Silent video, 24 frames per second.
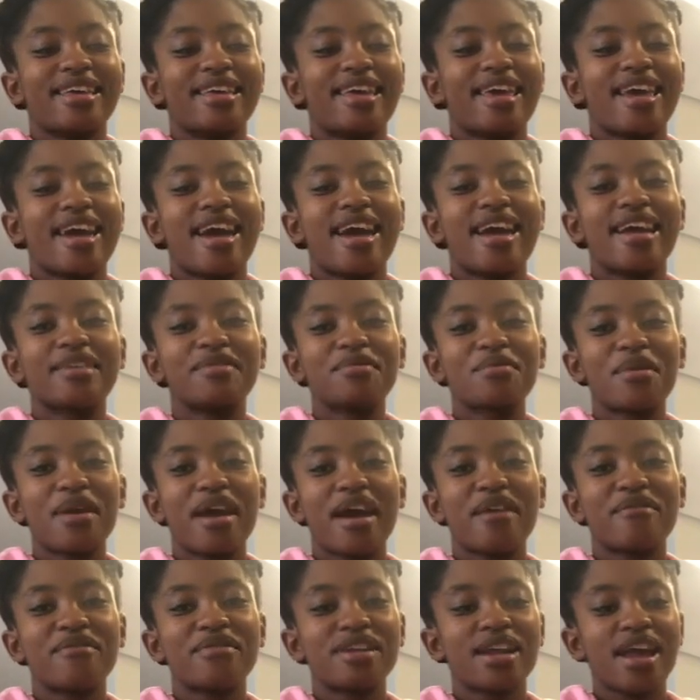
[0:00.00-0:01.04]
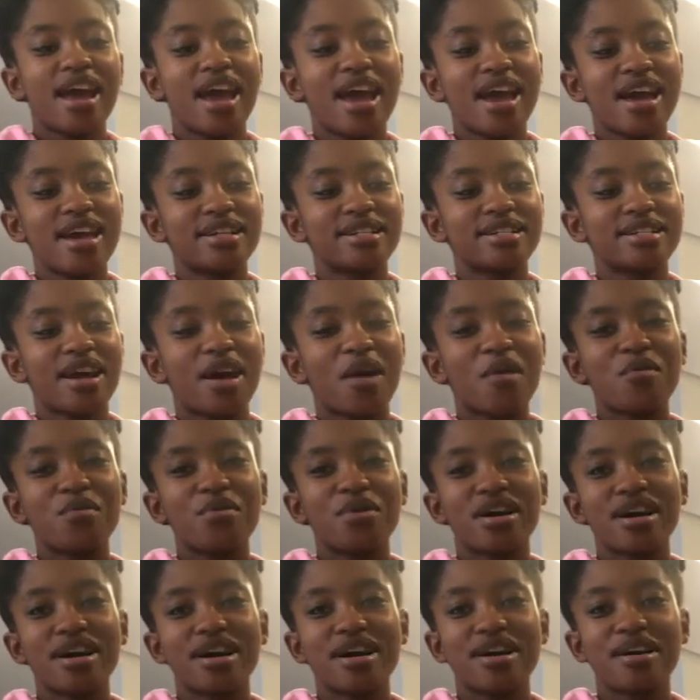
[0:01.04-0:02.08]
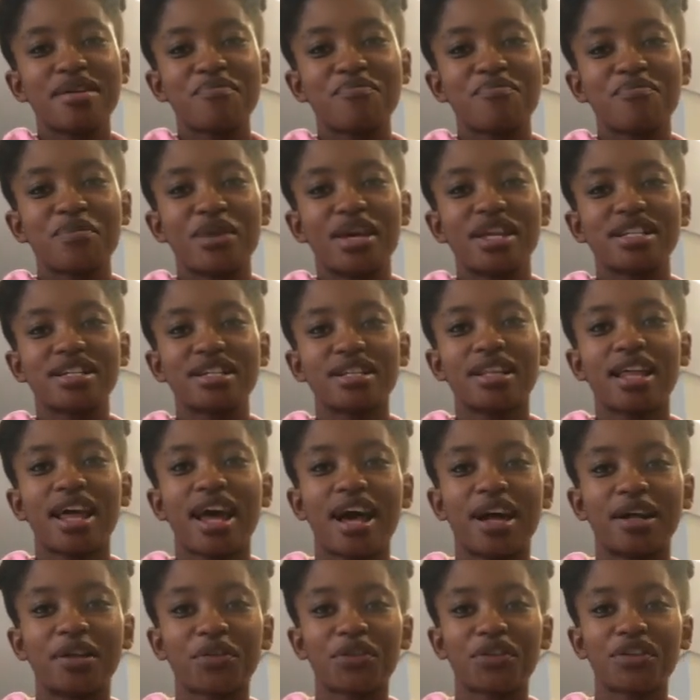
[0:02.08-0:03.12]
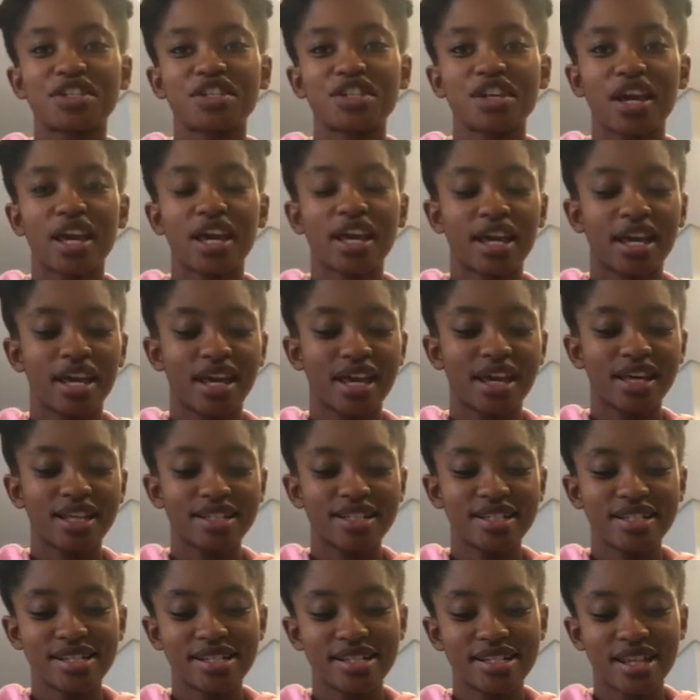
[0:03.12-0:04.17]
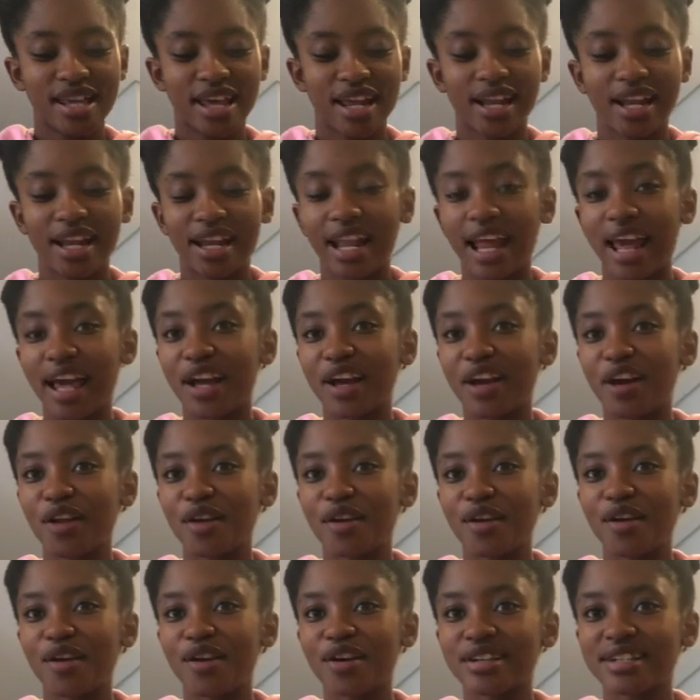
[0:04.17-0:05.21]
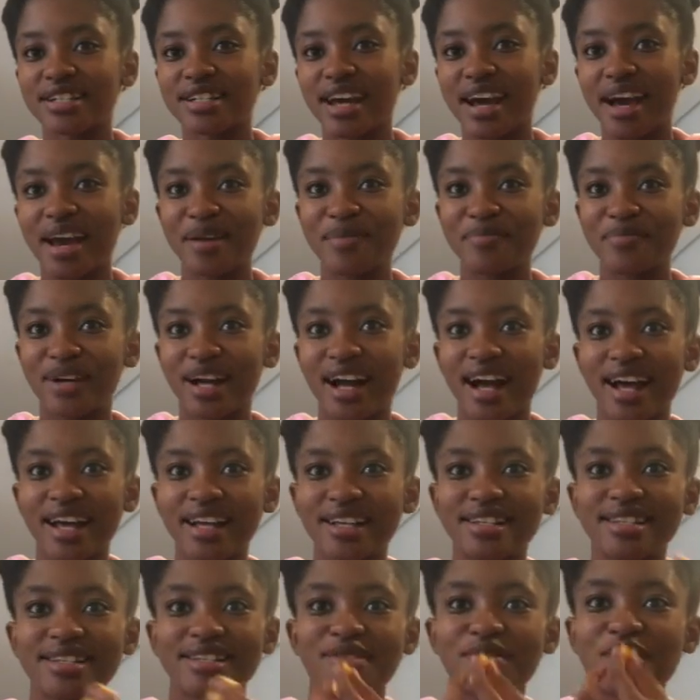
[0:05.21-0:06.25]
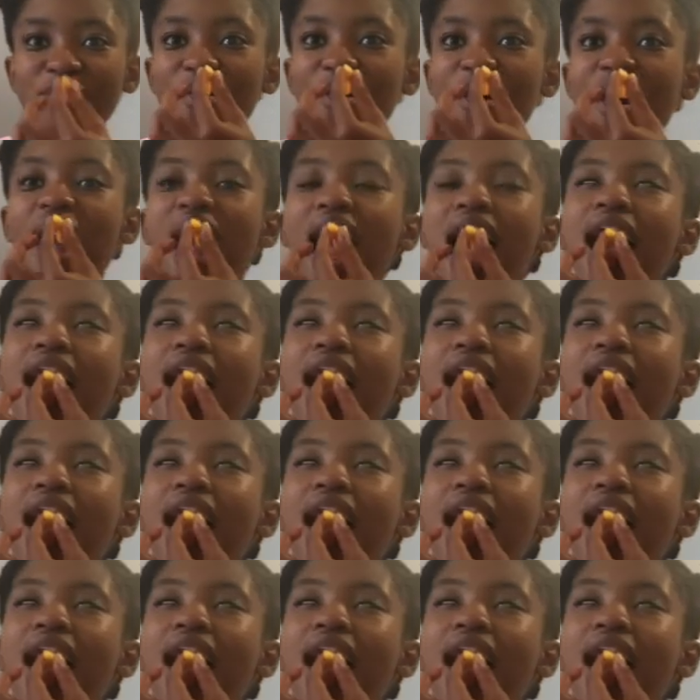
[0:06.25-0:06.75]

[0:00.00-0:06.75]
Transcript: Yeah, and we haven't had our mental health check-ins in like a long time, guys. Yo.